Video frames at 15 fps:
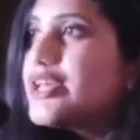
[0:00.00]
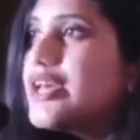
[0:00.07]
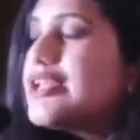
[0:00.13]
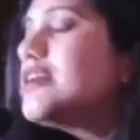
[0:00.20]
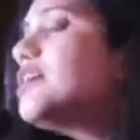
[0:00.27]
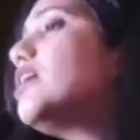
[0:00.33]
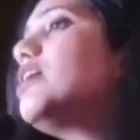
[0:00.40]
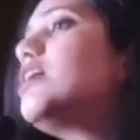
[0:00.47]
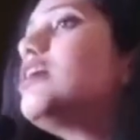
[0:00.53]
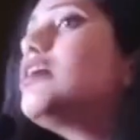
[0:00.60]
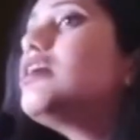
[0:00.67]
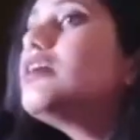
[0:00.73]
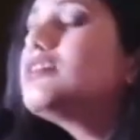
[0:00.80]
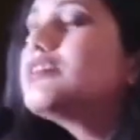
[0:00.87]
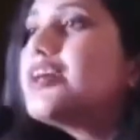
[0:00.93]
than
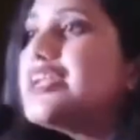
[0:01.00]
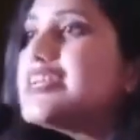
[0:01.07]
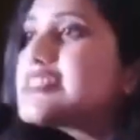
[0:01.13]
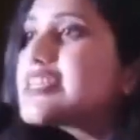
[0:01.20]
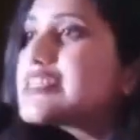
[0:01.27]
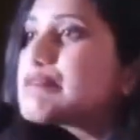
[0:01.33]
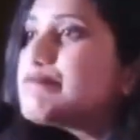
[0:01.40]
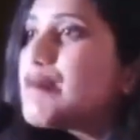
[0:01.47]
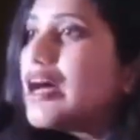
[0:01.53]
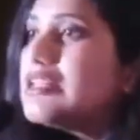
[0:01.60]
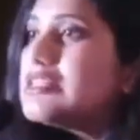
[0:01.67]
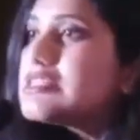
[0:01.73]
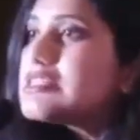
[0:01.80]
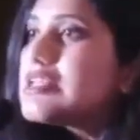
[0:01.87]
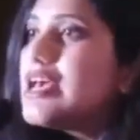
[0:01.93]
36
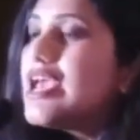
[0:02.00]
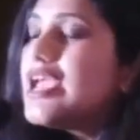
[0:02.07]
months,